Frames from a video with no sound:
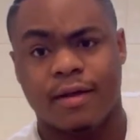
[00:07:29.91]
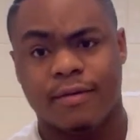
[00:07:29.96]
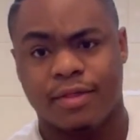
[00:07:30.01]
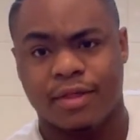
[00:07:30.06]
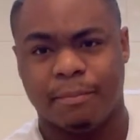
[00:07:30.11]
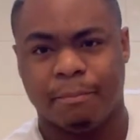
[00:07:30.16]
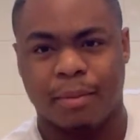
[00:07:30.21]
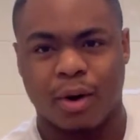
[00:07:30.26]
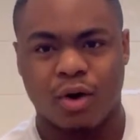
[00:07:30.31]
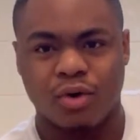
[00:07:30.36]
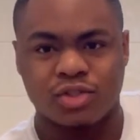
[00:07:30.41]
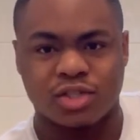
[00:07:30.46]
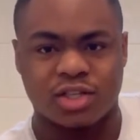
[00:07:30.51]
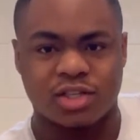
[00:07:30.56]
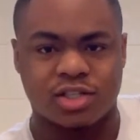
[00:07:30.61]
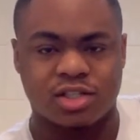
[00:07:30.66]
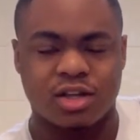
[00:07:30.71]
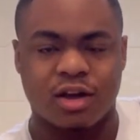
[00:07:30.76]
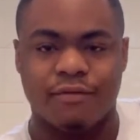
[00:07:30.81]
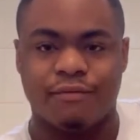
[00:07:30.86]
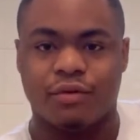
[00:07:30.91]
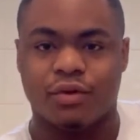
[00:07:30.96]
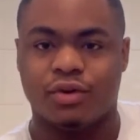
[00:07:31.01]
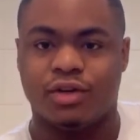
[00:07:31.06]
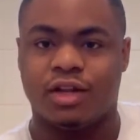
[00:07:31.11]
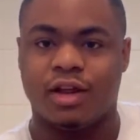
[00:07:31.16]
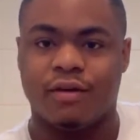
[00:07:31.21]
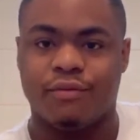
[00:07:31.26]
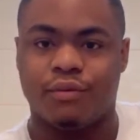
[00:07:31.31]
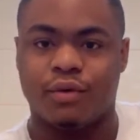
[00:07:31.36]
The bolts and stuff are
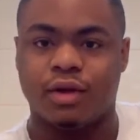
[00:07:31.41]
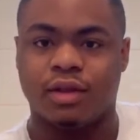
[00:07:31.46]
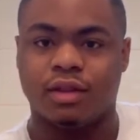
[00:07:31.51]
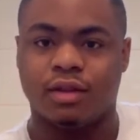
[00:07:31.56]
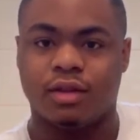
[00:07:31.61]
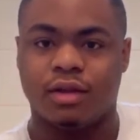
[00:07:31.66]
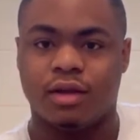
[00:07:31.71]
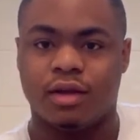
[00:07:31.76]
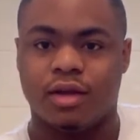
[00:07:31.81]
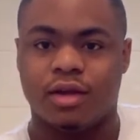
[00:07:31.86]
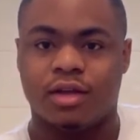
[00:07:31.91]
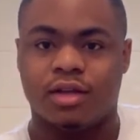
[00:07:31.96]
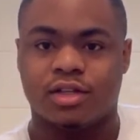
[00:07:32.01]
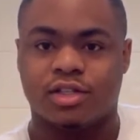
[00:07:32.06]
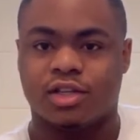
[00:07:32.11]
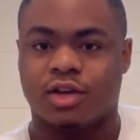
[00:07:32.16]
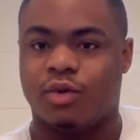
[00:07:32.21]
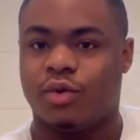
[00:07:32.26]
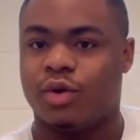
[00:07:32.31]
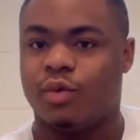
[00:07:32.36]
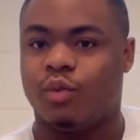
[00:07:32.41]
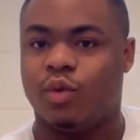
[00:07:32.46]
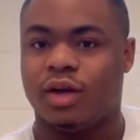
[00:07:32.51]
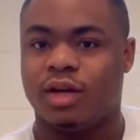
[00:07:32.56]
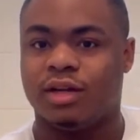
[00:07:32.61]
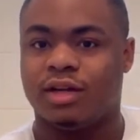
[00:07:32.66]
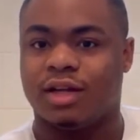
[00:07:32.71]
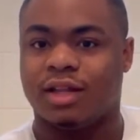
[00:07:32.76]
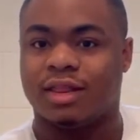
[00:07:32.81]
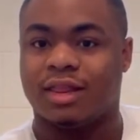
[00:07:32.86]
different, so it
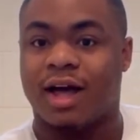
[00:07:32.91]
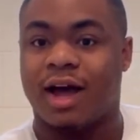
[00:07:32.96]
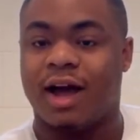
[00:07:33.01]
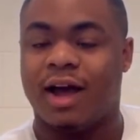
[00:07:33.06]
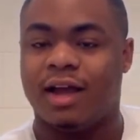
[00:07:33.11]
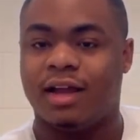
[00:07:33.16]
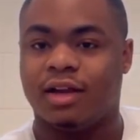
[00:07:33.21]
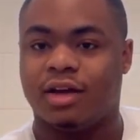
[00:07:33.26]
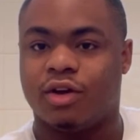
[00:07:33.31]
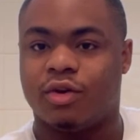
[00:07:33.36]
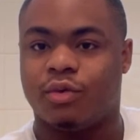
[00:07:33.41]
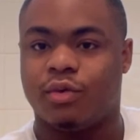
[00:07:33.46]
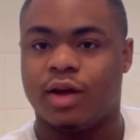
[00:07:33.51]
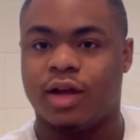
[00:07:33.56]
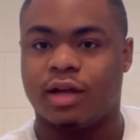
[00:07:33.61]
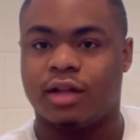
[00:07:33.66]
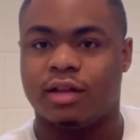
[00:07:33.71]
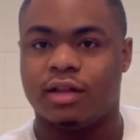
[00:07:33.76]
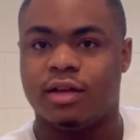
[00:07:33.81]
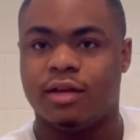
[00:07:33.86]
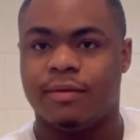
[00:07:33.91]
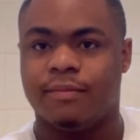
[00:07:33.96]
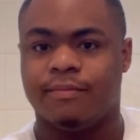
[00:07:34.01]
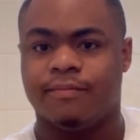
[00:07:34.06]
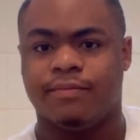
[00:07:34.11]
wouldn't align correctly.